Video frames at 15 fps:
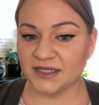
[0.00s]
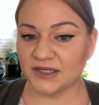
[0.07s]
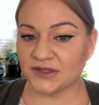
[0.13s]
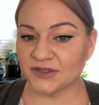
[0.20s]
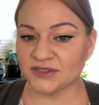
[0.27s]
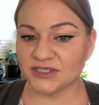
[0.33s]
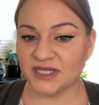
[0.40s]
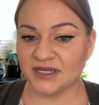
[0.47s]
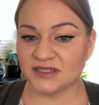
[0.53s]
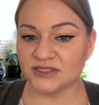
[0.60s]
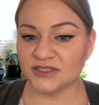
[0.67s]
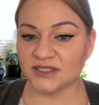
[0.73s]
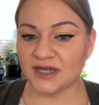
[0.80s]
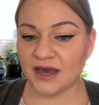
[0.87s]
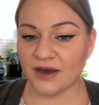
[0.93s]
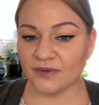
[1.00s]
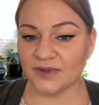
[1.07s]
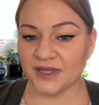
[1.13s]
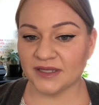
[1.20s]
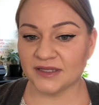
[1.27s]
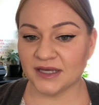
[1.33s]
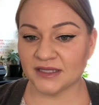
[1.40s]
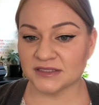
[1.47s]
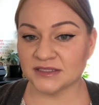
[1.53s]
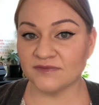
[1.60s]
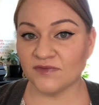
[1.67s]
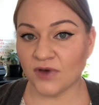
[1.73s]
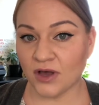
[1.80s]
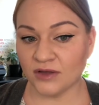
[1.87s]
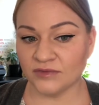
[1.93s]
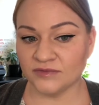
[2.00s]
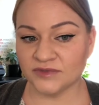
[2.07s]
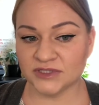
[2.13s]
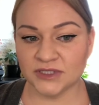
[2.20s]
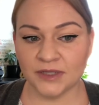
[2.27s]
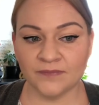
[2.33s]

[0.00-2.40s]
interchange and how it has evolved.